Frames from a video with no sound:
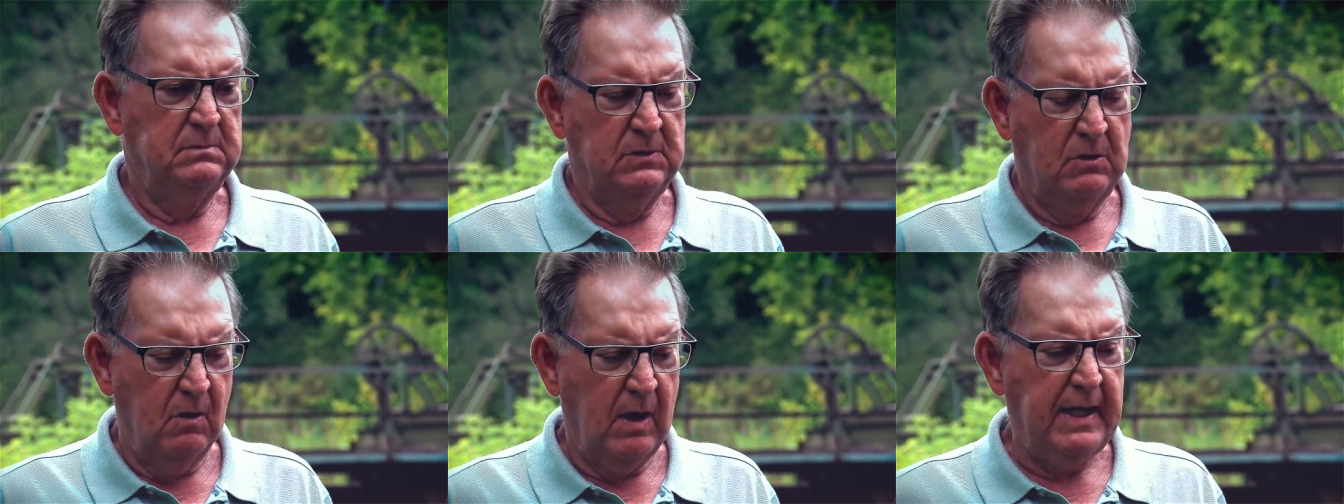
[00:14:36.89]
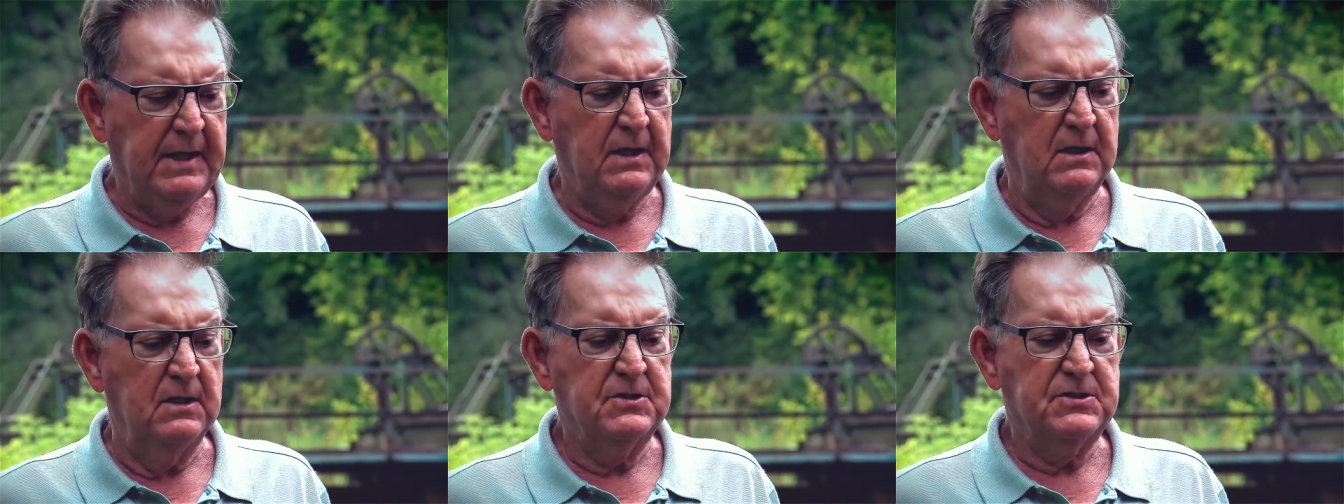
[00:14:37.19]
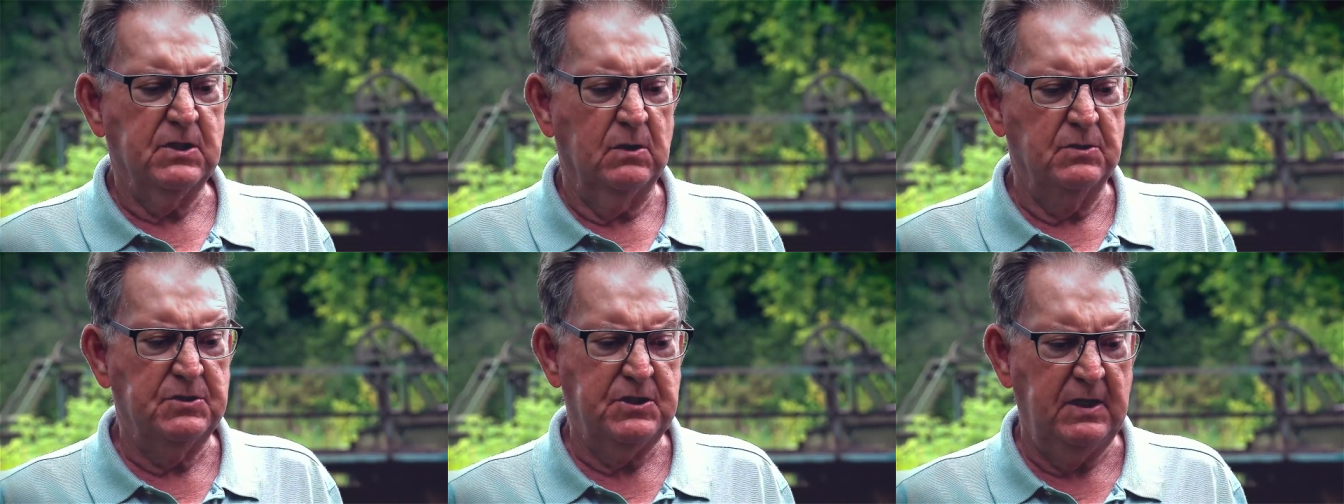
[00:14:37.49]
Grech and
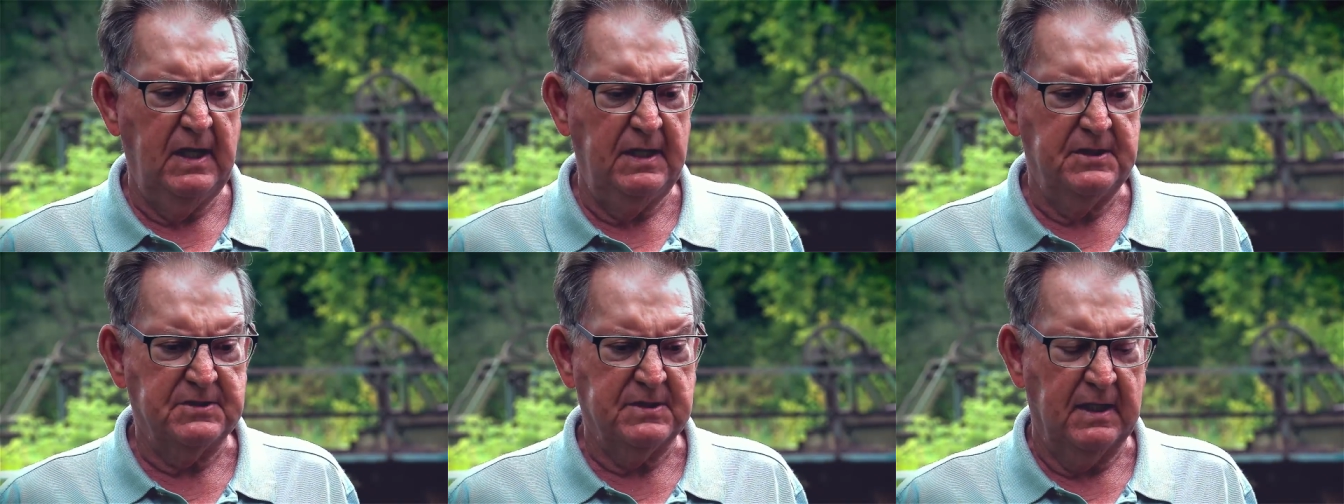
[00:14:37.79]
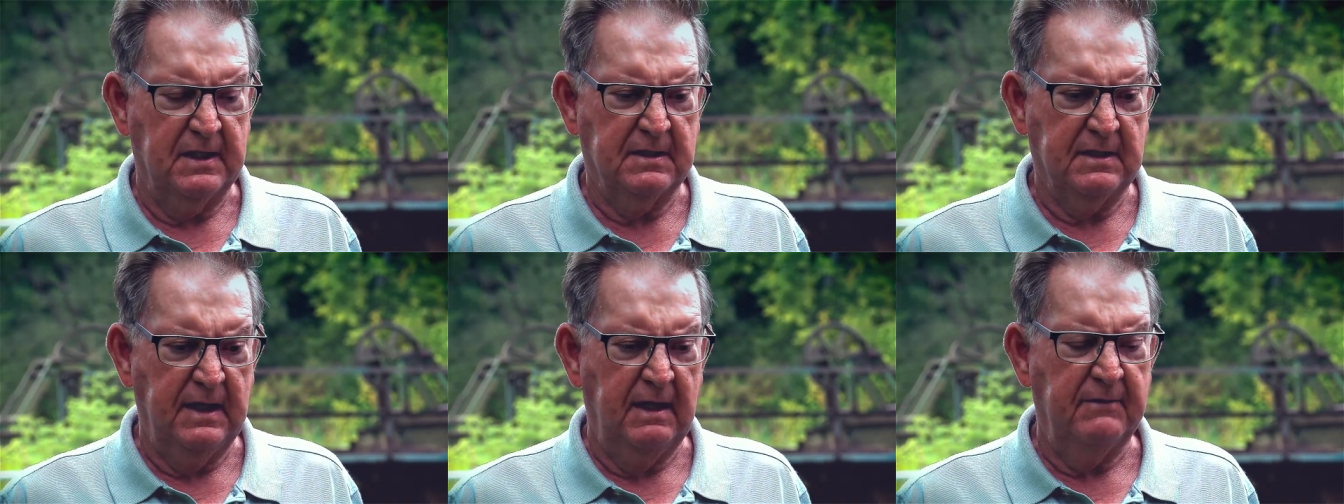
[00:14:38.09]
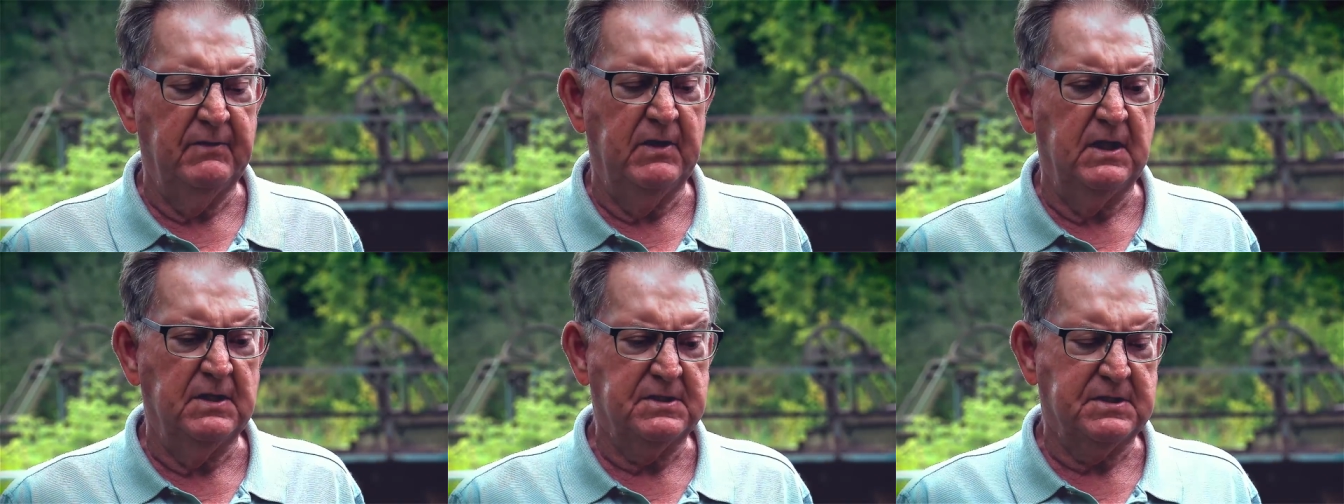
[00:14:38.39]
Associates had
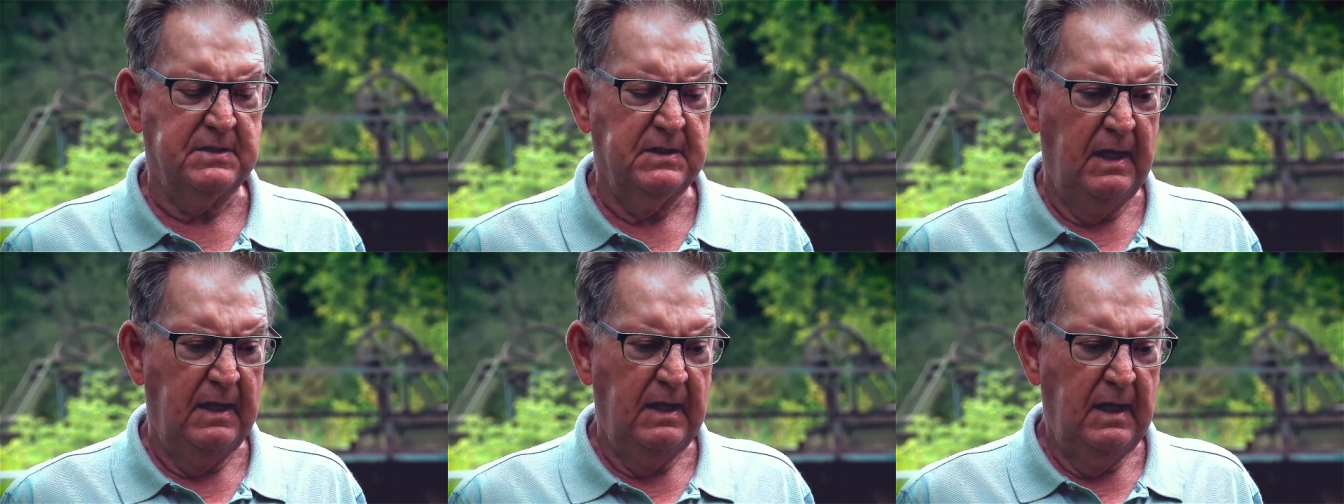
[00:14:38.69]
given us,